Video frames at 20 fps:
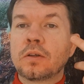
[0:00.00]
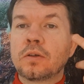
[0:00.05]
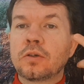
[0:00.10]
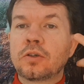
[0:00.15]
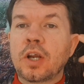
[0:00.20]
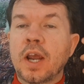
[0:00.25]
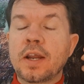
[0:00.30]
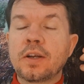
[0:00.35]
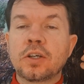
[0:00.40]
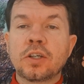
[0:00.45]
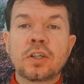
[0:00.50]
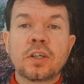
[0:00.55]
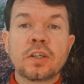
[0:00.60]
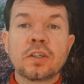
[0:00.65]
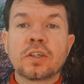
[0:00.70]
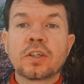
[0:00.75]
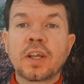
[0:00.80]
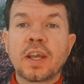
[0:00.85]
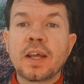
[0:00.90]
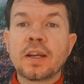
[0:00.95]
changes
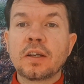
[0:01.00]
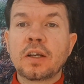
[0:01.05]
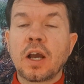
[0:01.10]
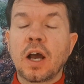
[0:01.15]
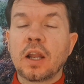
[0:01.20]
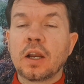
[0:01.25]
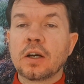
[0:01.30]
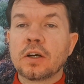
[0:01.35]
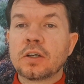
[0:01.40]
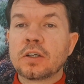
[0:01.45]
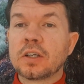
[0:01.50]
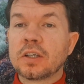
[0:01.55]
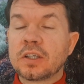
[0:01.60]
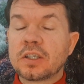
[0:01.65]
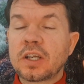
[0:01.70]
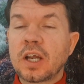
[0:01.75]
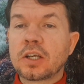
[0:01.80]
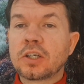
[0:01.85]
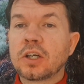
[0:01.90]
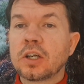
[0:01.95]
in skin color to
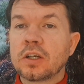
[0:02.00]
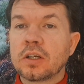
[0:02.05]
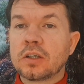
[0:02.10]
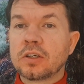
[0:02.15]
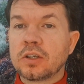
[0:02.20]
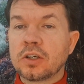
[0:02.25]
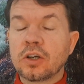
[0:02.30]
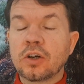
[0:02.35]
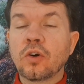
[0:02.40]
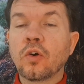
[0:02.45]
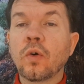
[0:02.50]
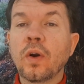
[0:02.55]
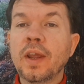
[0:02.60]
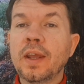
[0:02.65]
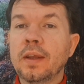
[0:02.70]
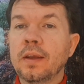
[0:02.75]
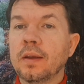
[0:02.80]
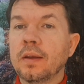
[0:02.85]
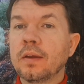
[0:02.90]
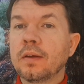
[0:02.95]
such a
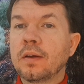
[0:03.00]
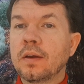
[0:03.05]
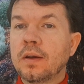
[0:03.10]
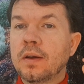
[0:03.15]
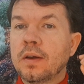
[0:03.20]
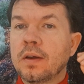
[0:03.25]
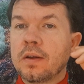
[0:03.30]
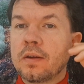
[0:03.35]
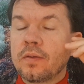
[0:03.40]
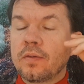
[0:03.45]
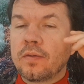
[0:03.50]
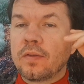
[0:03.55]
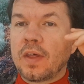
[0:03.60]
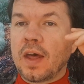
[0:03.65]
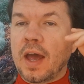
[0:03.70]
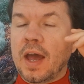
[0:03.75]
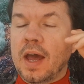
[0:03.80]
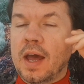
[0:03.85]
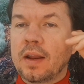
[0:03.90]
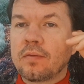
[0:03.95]
degree
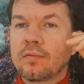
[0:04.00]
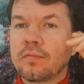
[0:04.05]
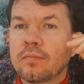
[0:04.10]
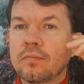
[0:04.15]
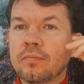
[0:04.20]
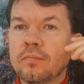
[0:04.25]
that,